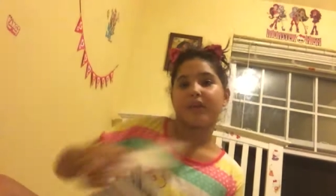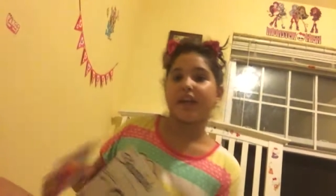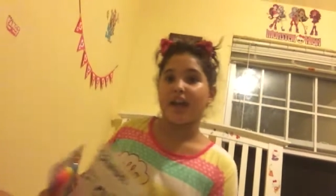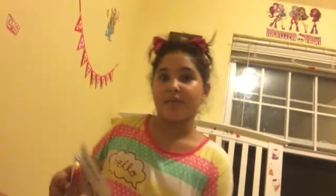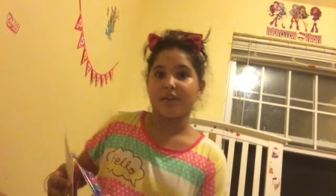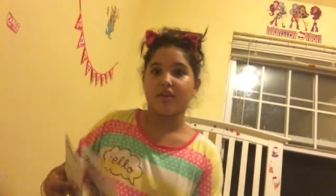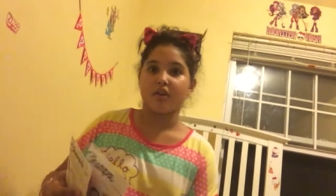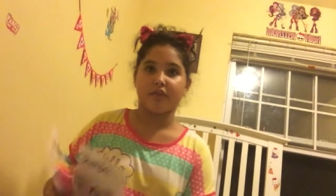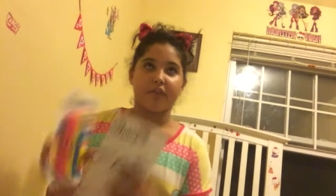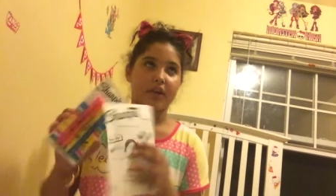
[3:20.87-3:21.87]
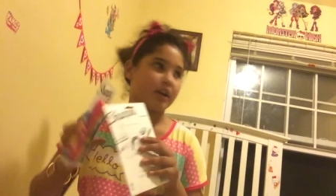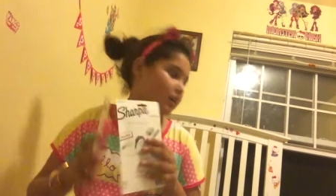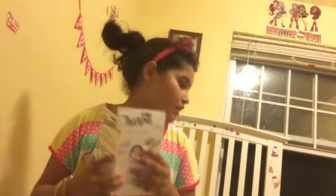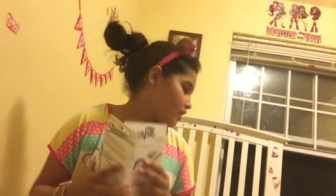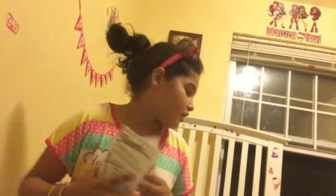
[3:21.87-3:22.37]
My cat and my dog are fighting.
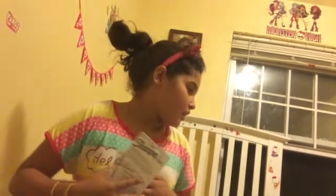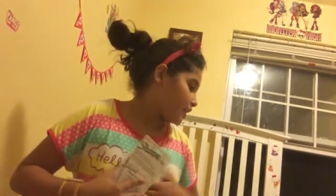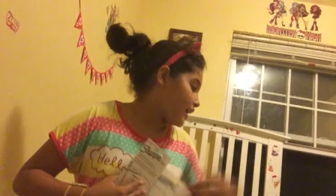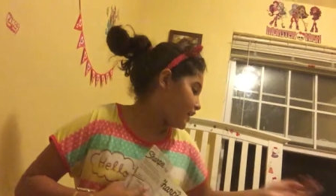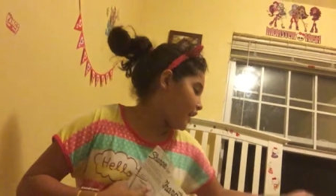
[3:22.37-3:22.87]
Get